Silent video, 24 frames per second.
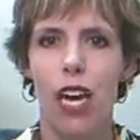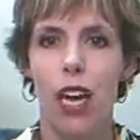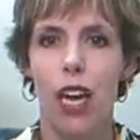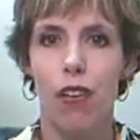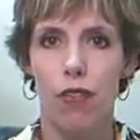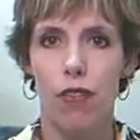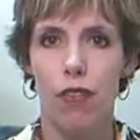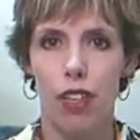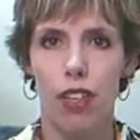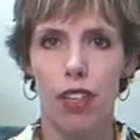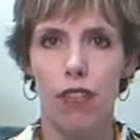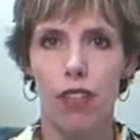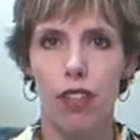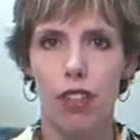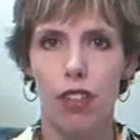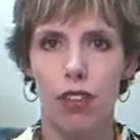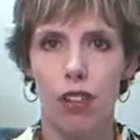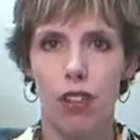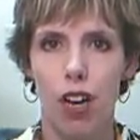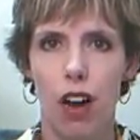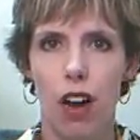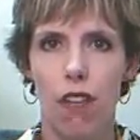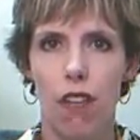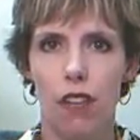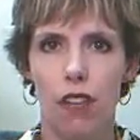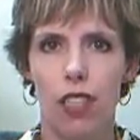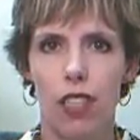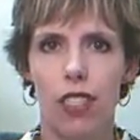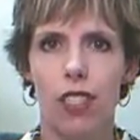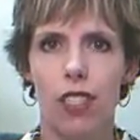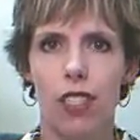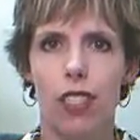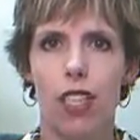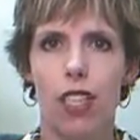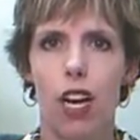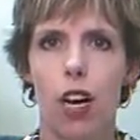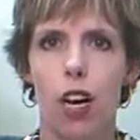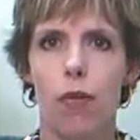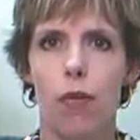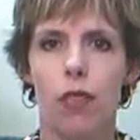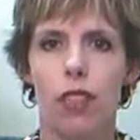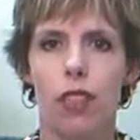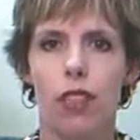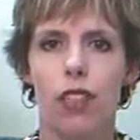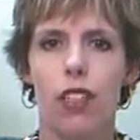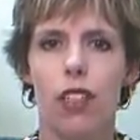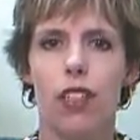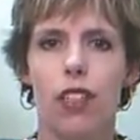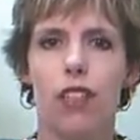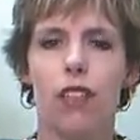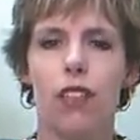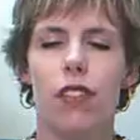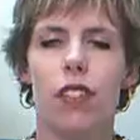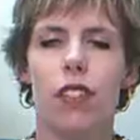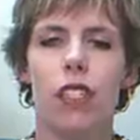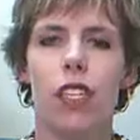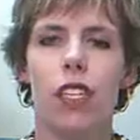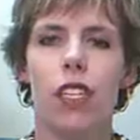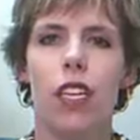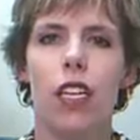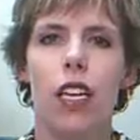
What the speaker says: and for giving you confidence and calming your nerves.